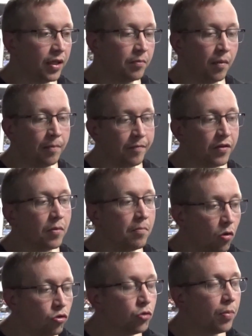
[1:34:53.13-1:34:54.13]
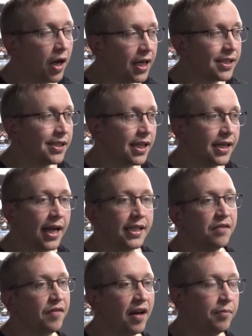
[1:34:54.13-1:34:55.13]
and for the most part, I'd say
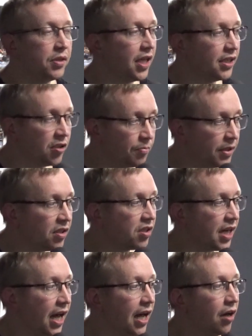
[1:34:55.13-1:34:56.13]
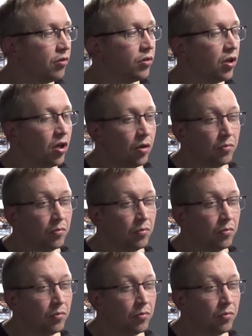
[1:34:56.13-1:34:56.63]
95% have been sound.